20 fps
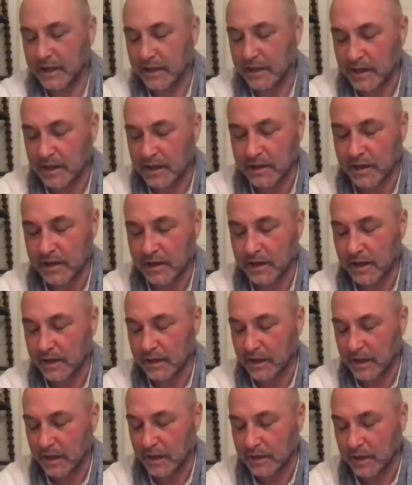
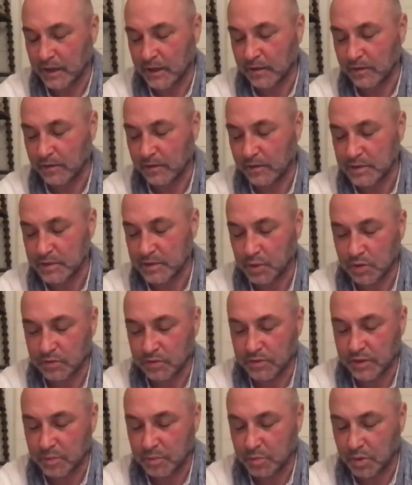and that's
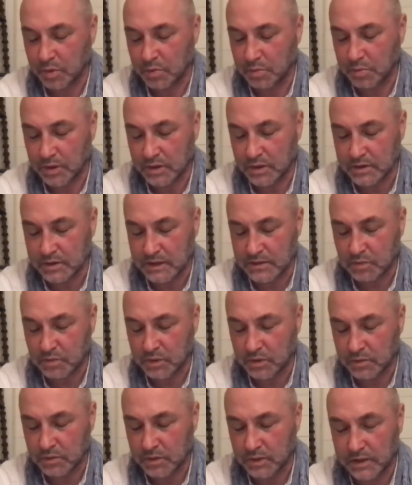beautifully put, because that's
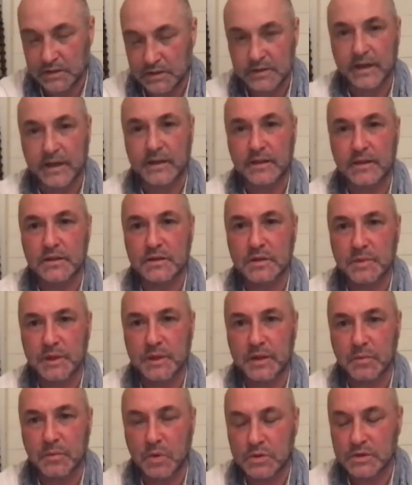what it intended to
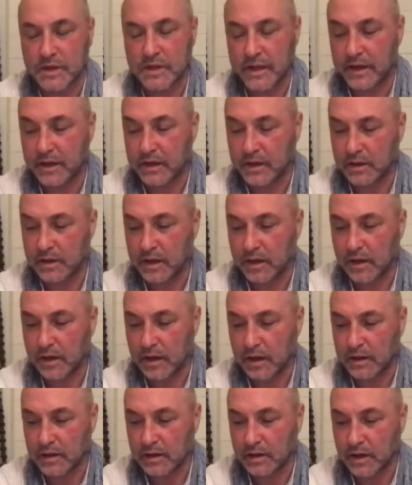be, a mosaic,
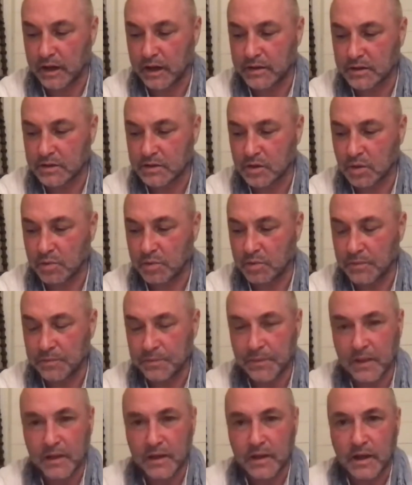a kaleidoscope.
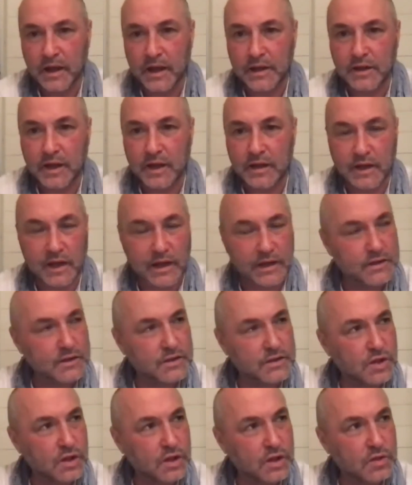And in
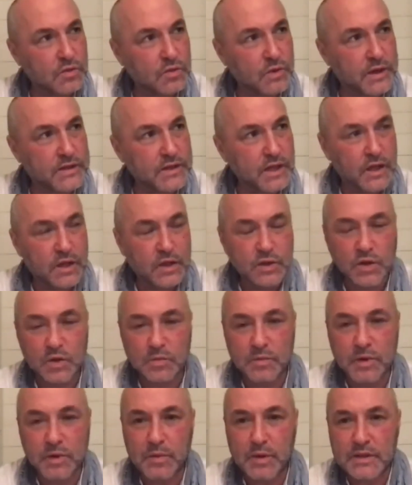certain ways, do you
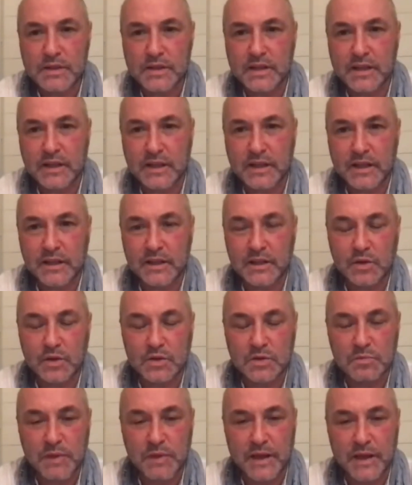remember as a kid
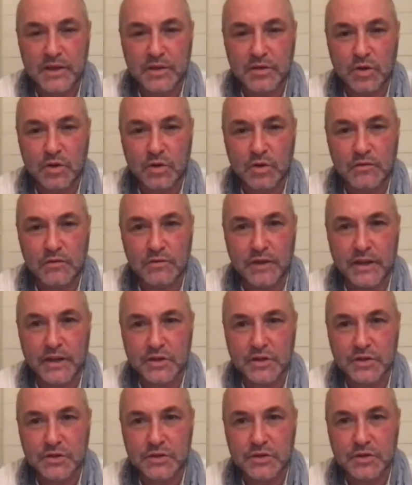those make your own
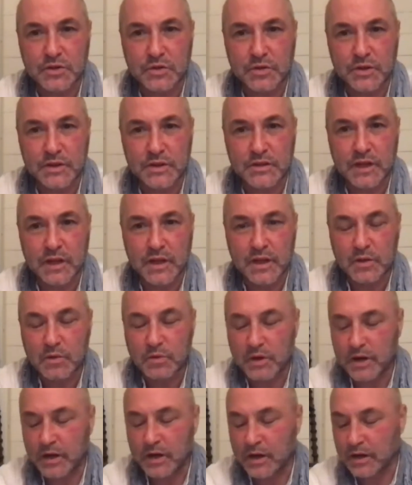adventure stories
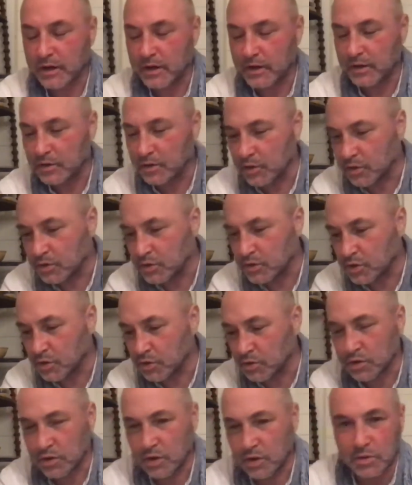where you
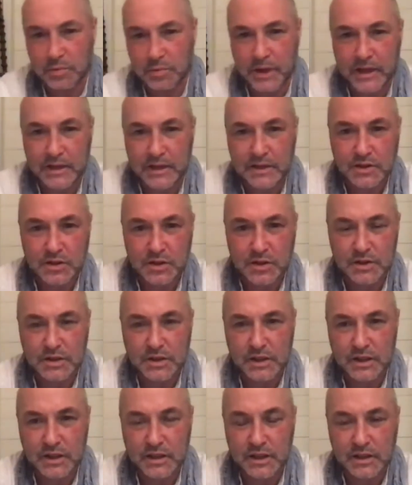go to page
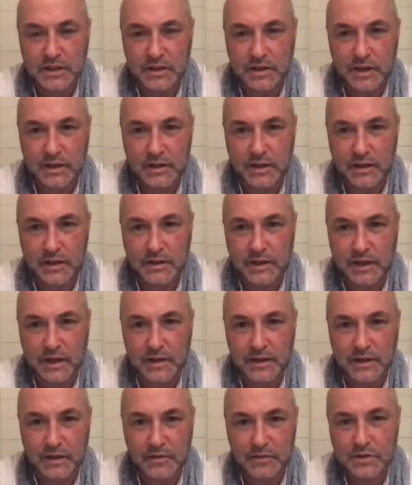13
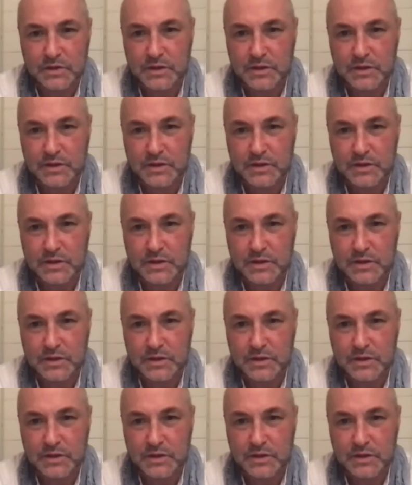and if you